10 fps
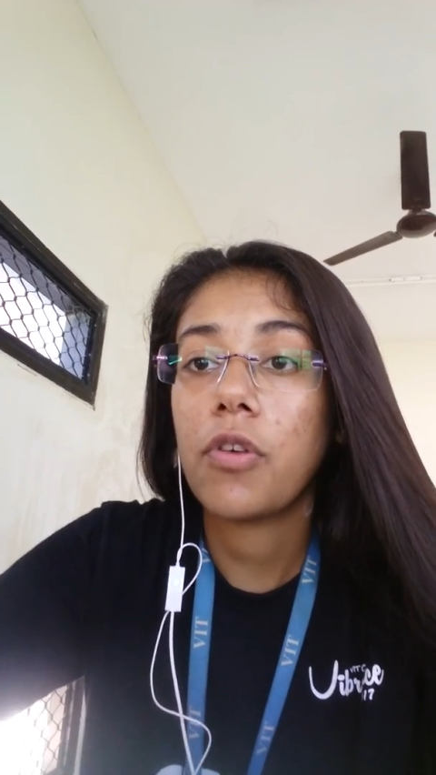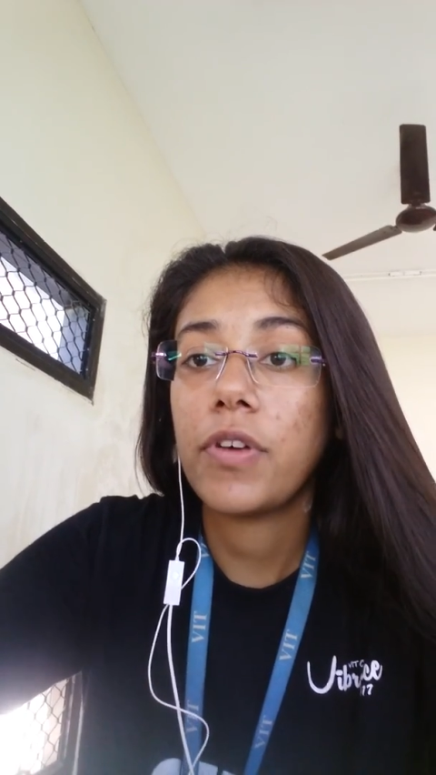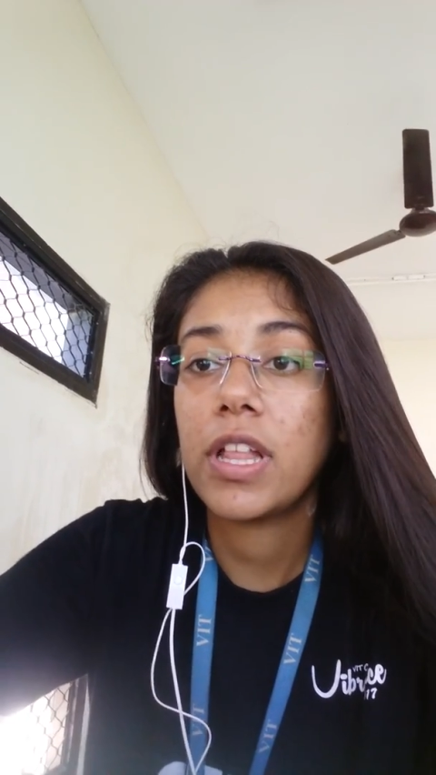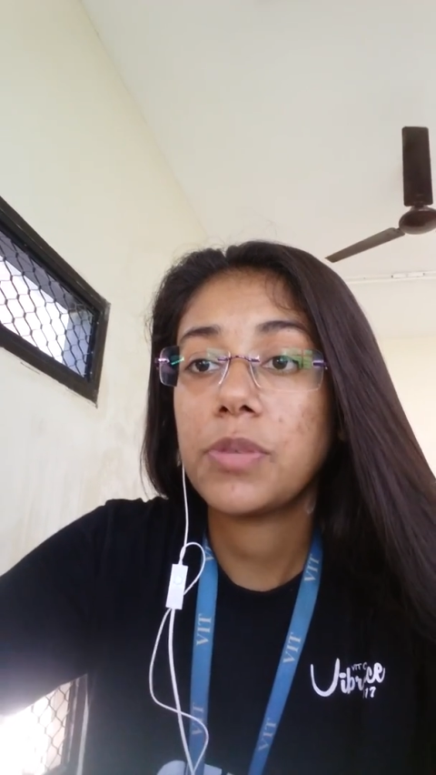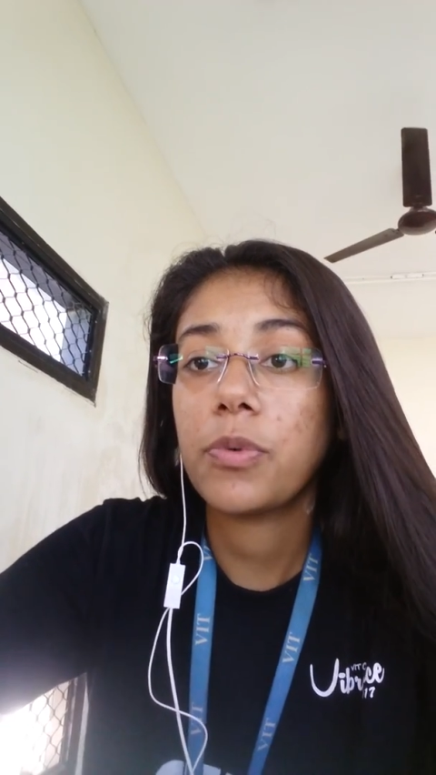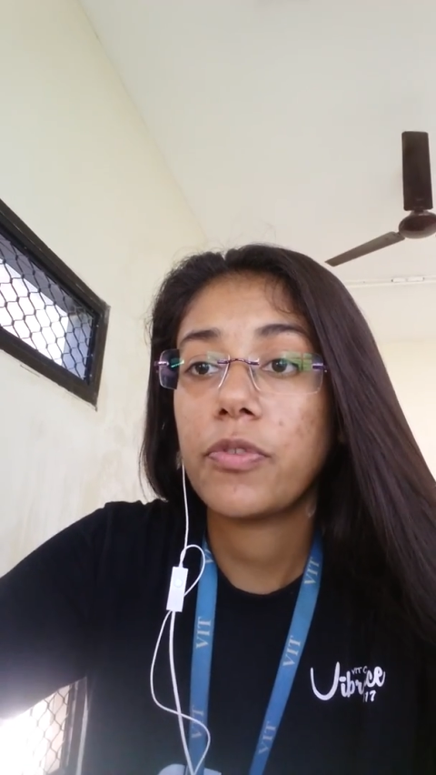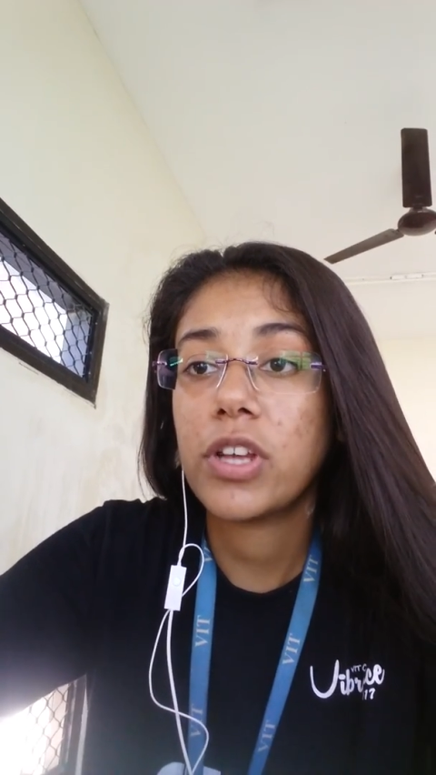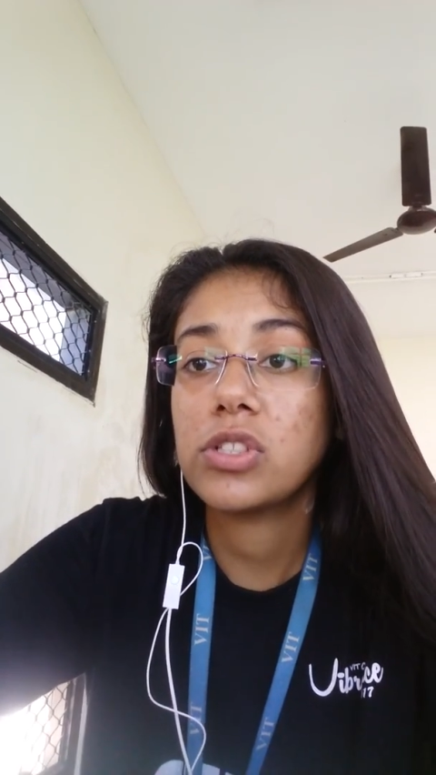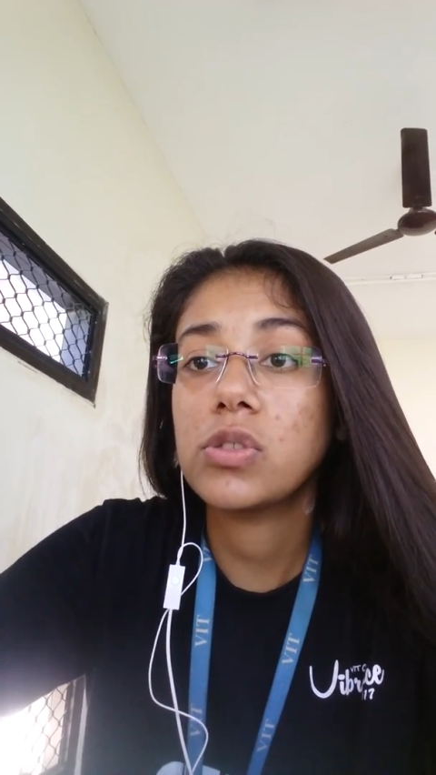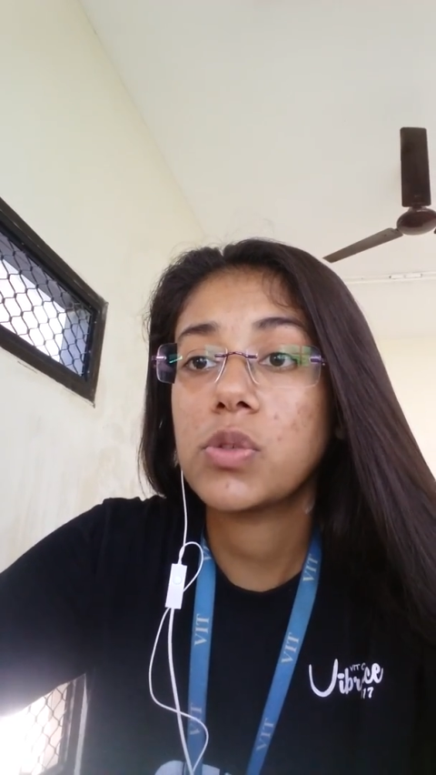of health
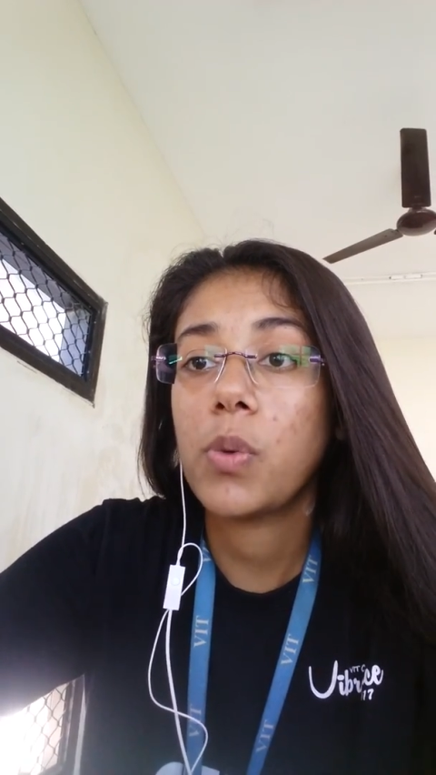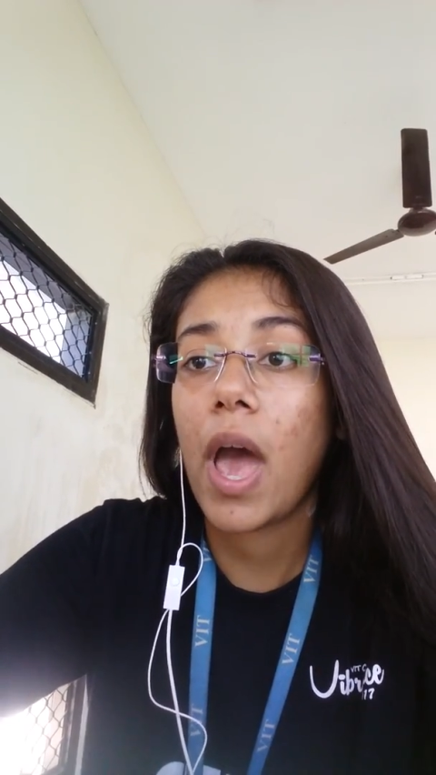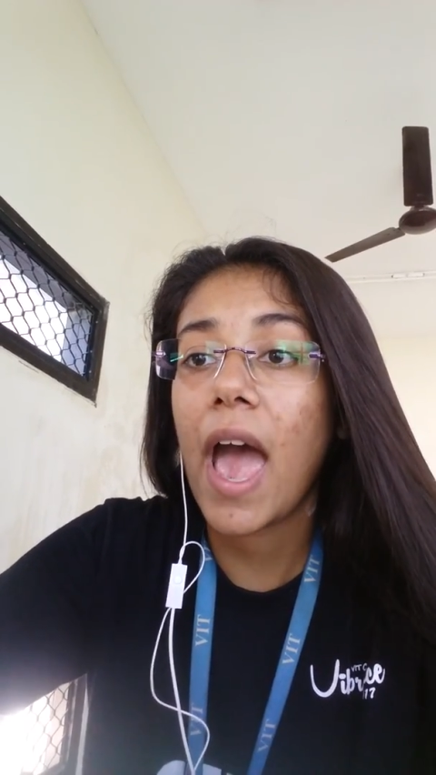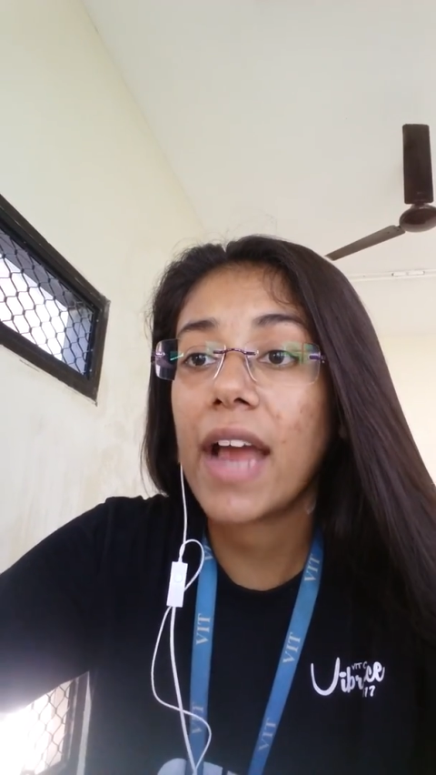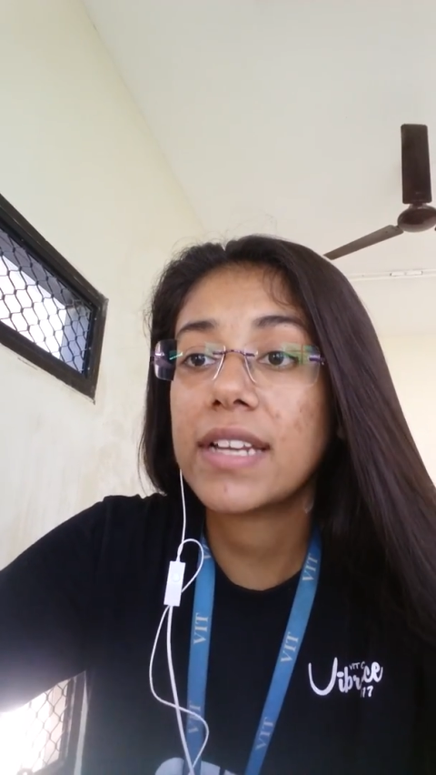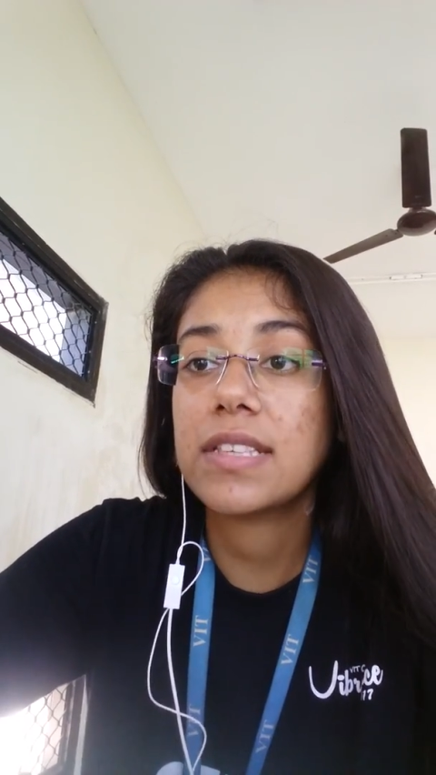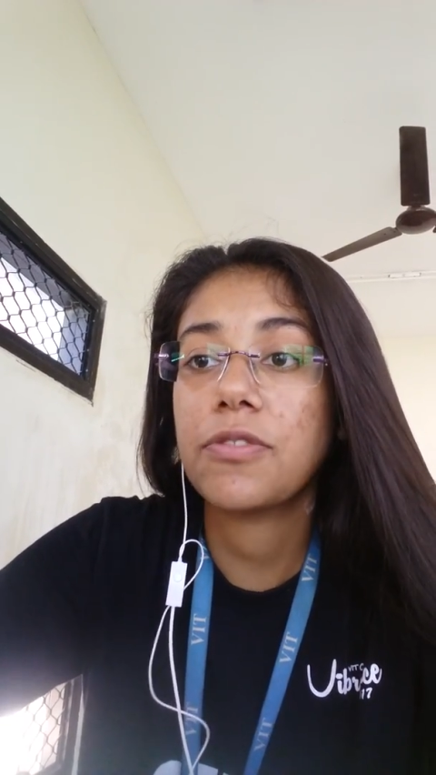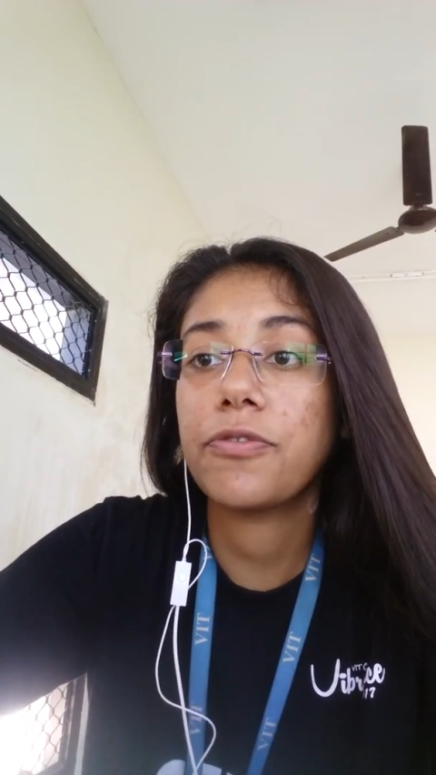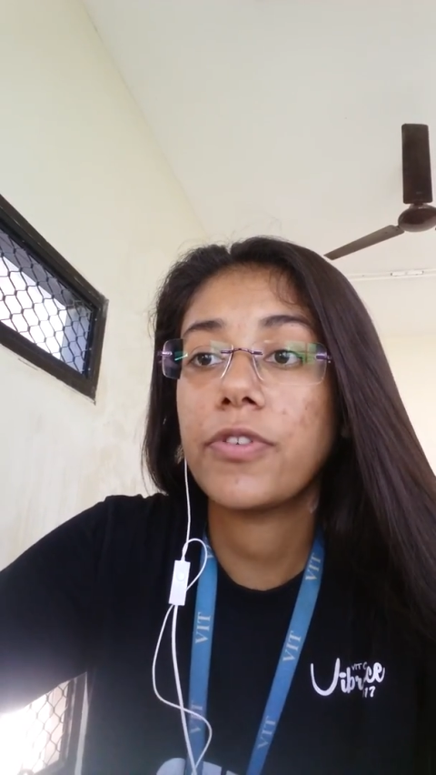professionals who act as the